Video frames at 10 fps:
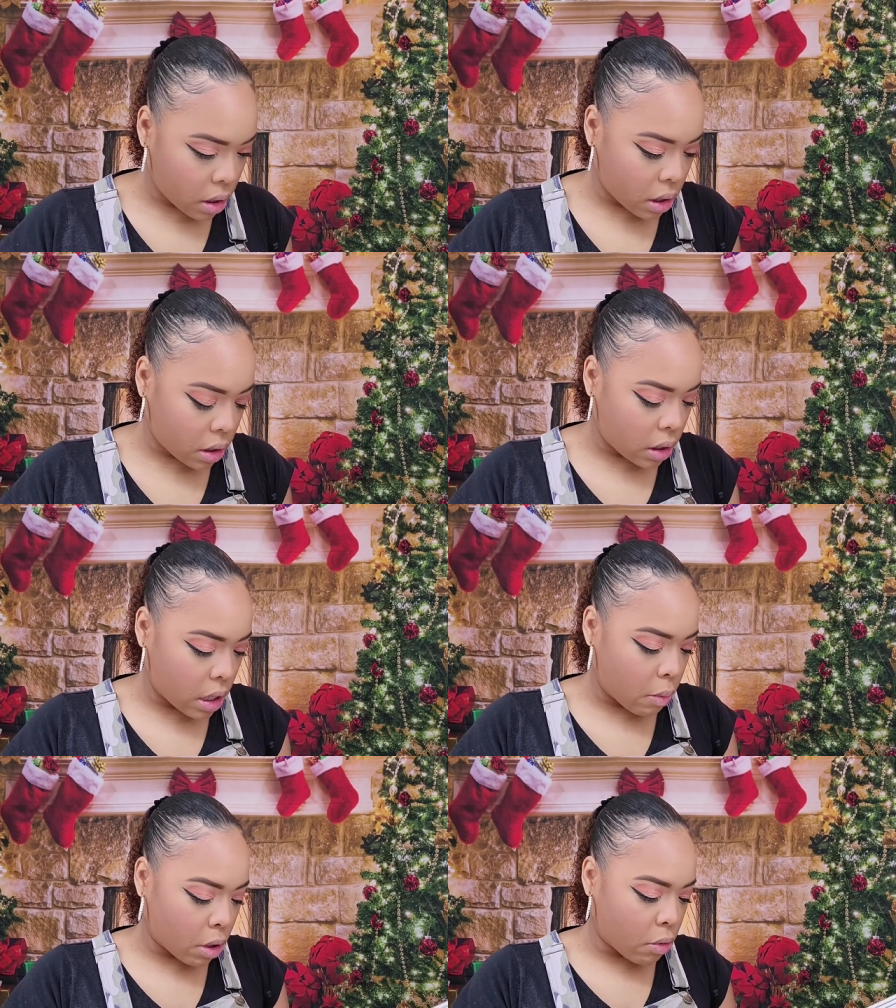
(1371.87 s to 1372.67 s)
let's
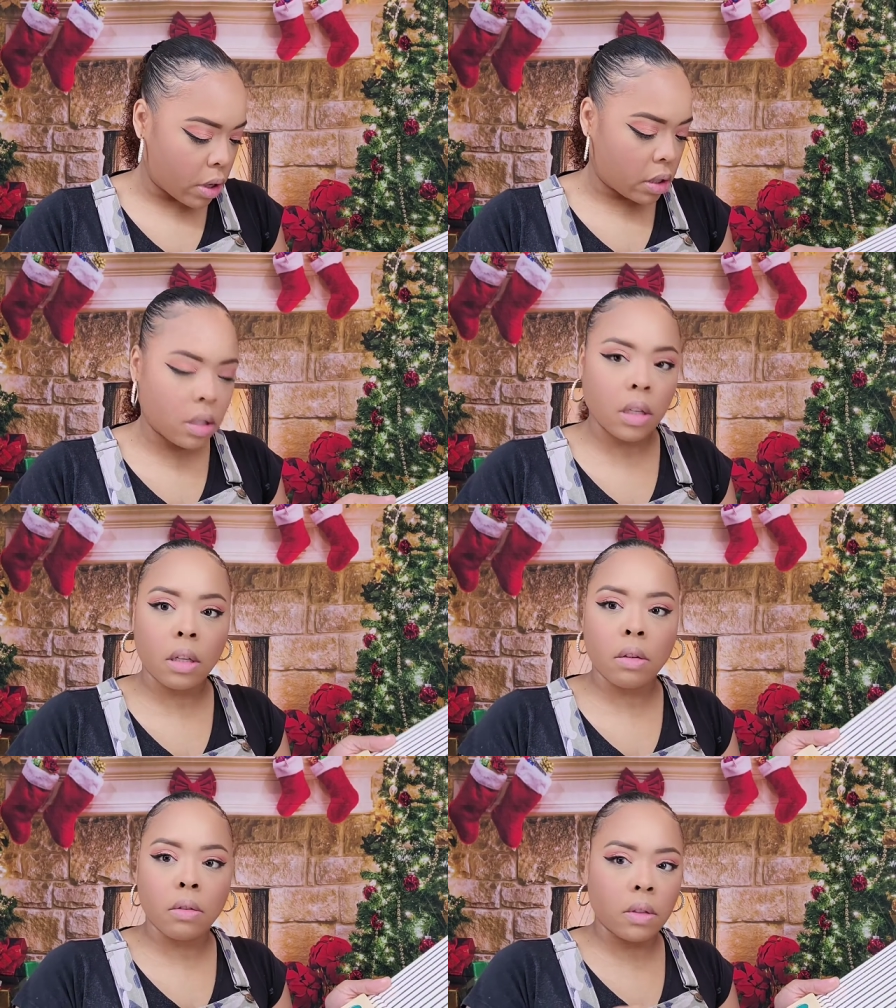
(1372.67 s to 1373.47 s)
see, we're going to
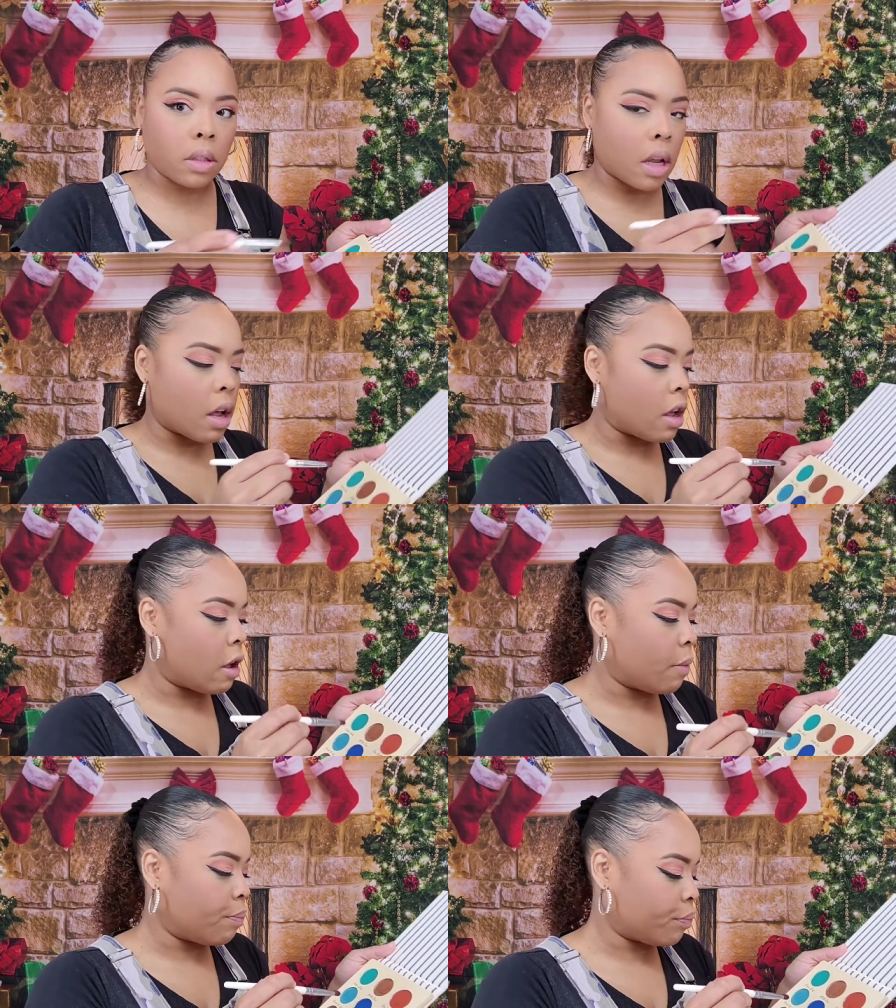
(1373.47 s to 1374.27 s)
use,
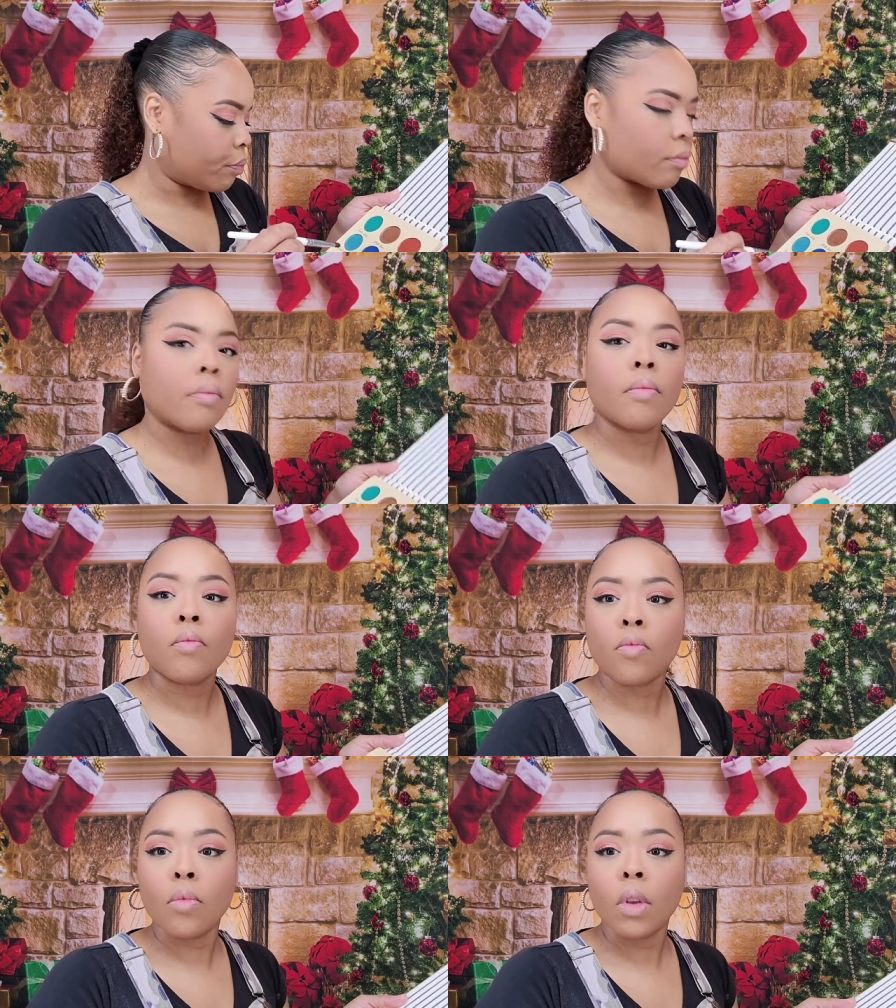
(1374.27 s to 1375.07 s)
um,
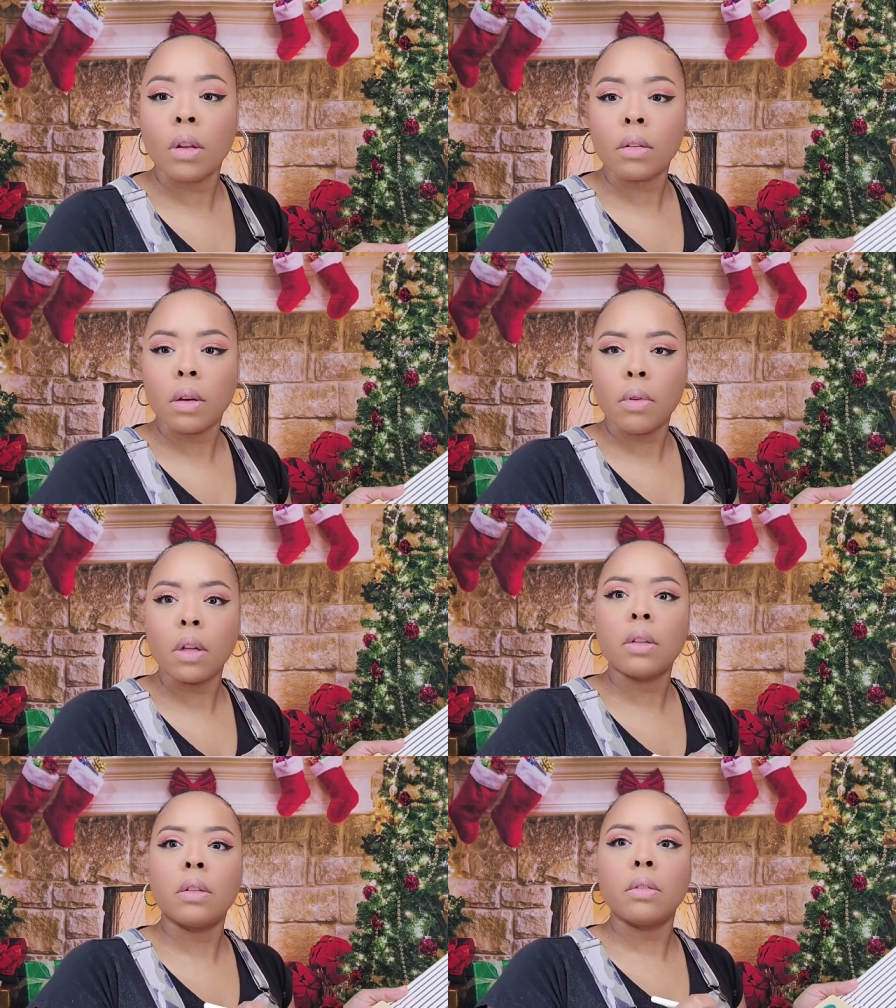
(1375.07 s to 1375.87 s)
do I
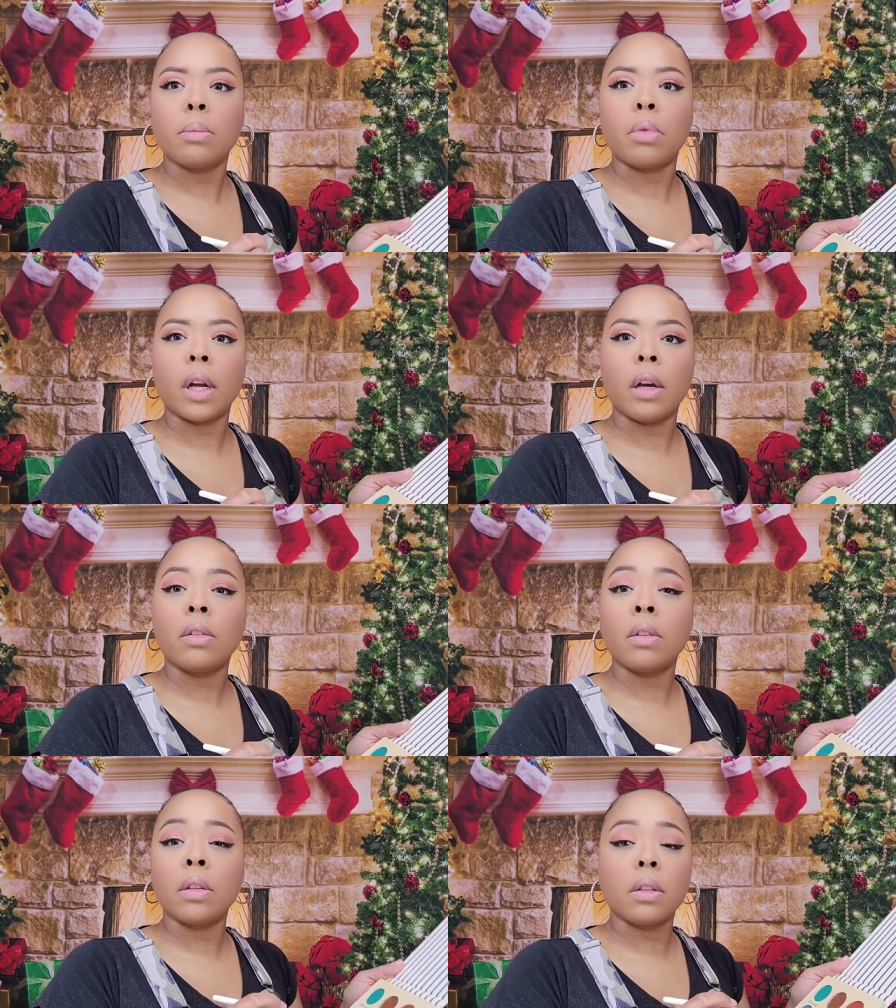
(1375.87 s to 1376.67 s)
want to do brown?
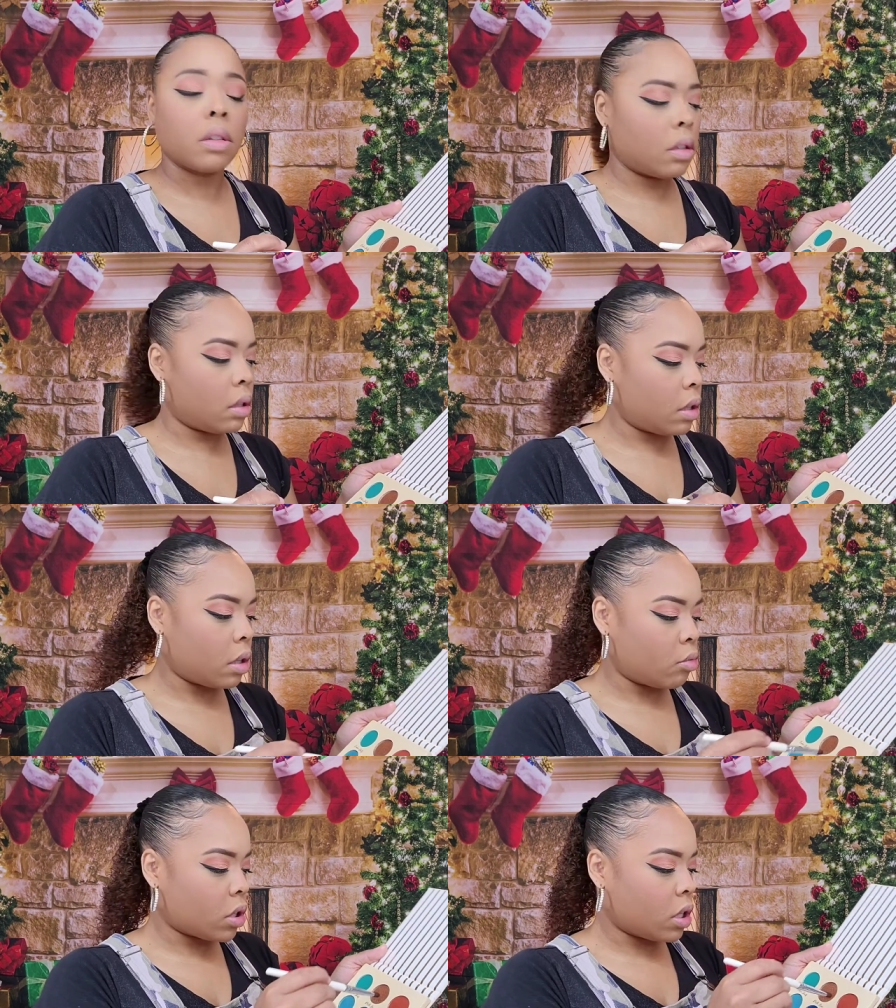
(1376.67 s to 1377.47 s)

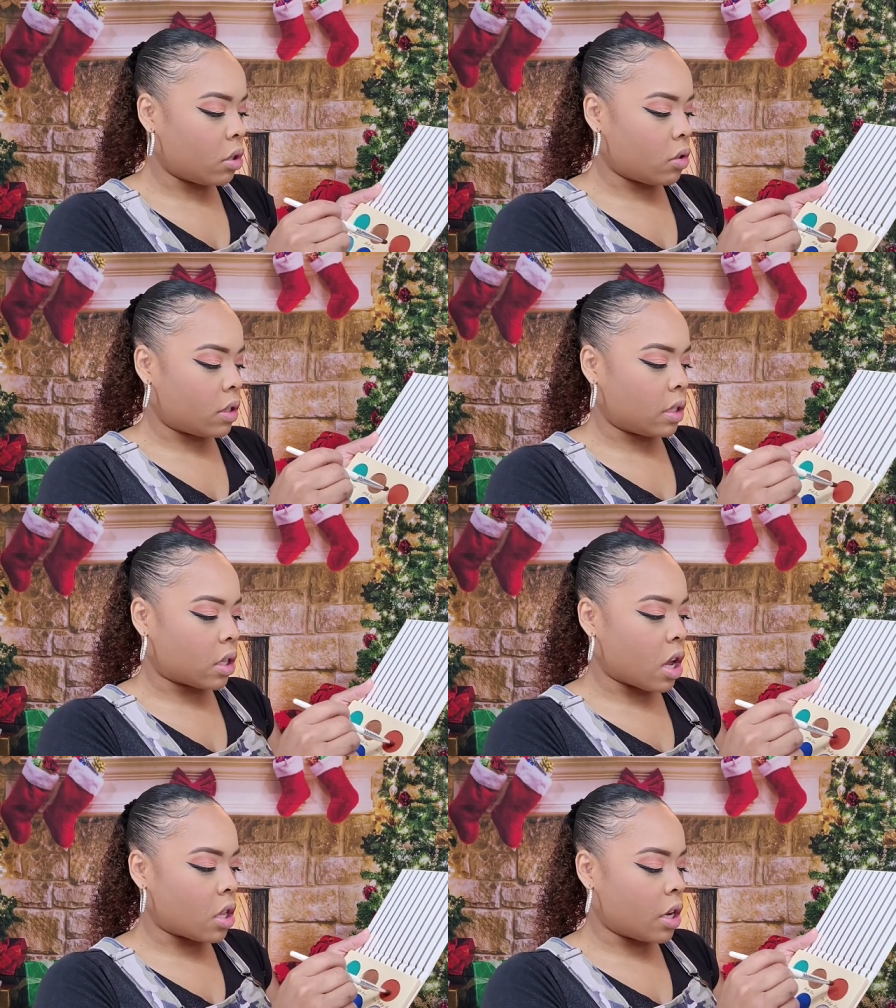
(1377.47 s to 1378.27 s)
I'm just going to use this
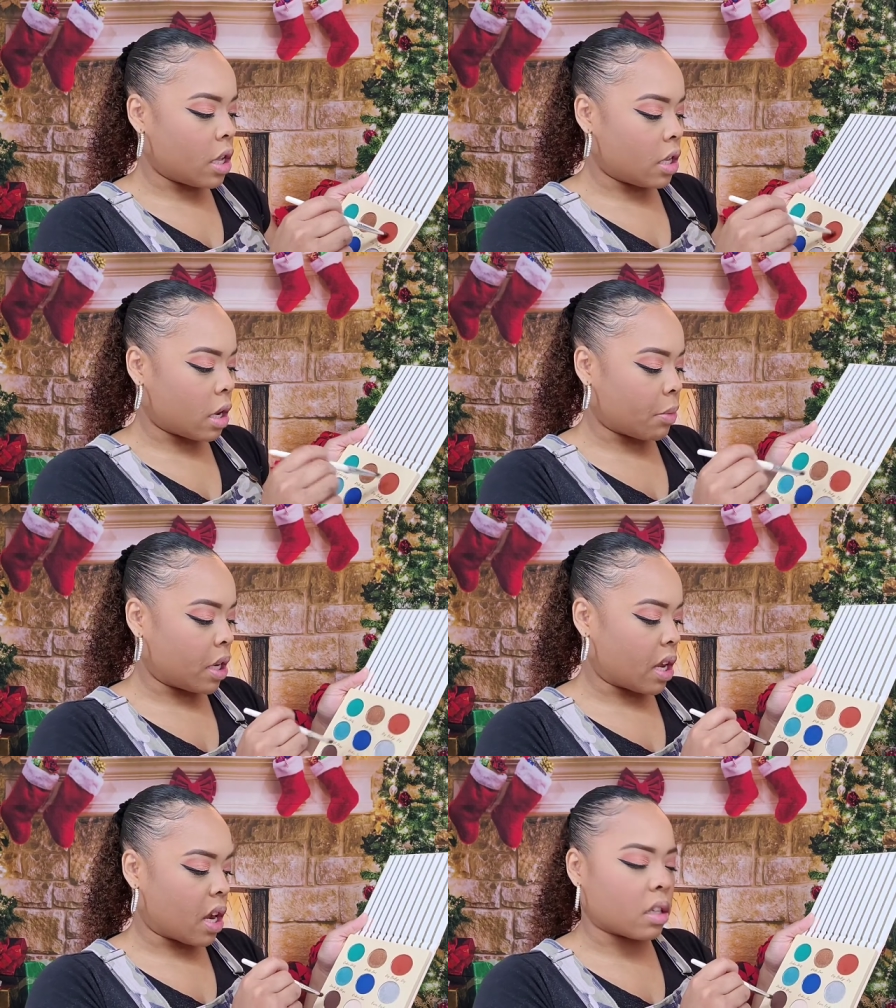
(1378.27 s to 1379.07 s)
color, and then I'm
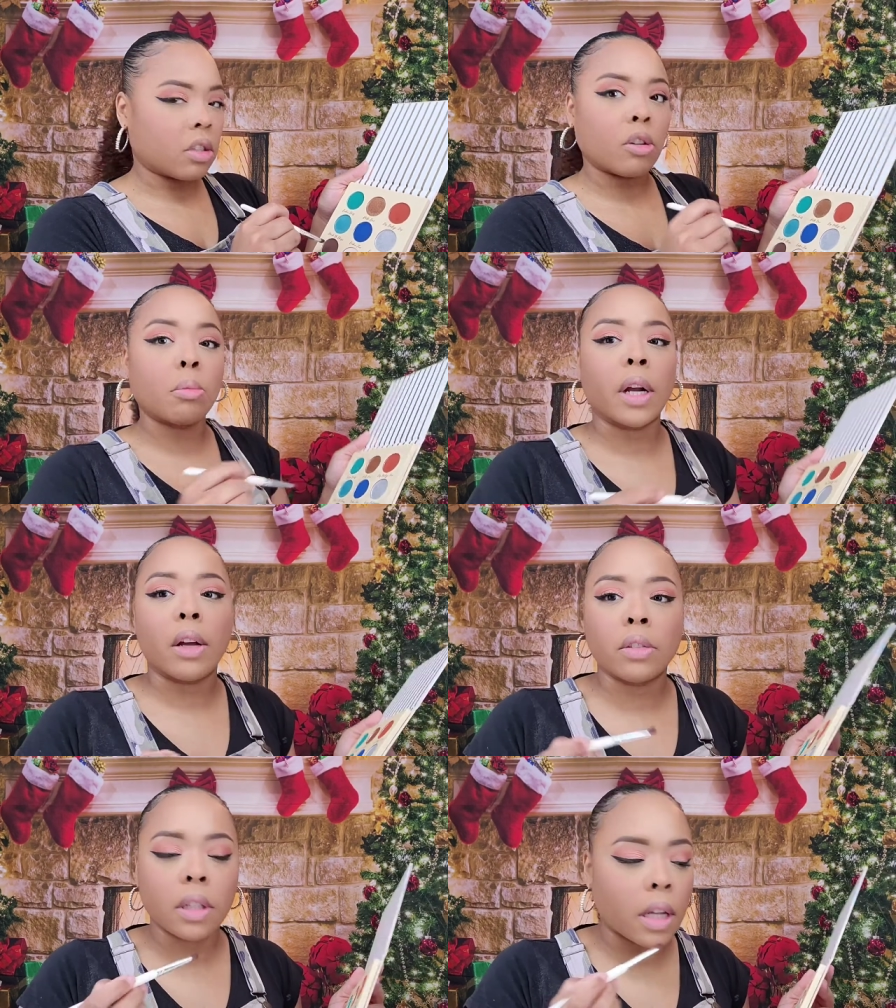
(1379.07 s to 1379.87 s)
going to add a little
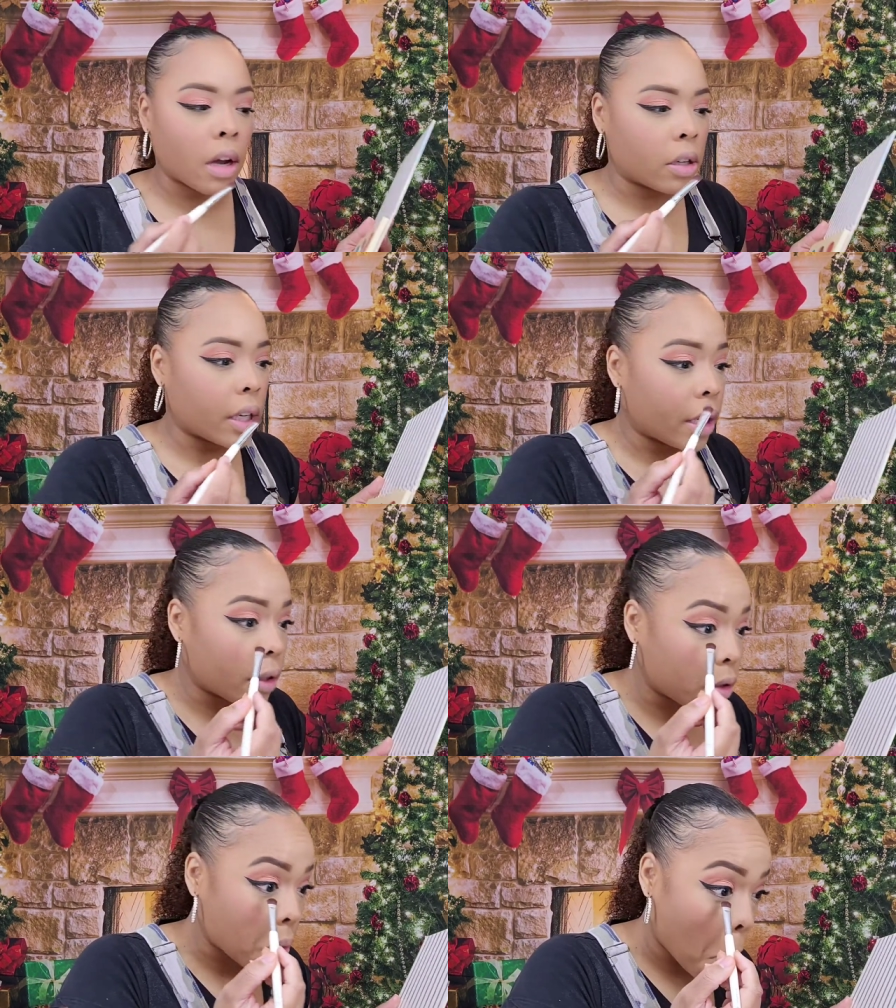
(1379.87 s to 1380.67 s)
brown to the outer
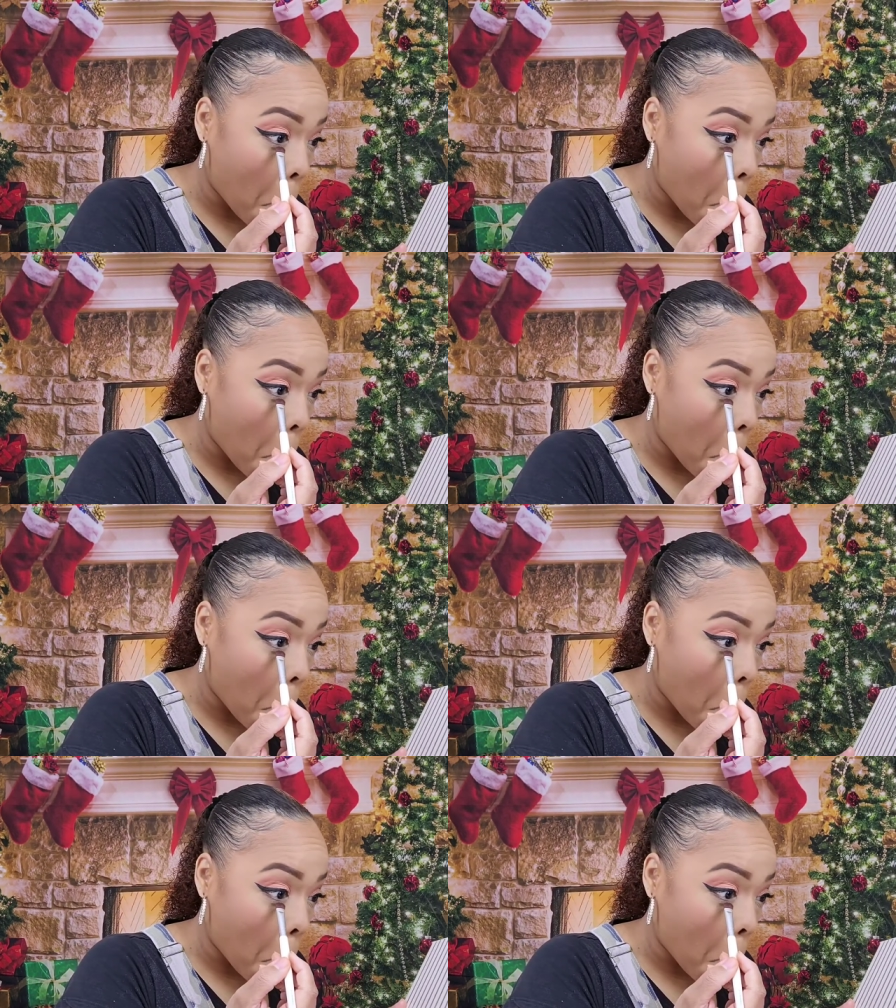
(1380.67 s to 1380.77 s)
edge.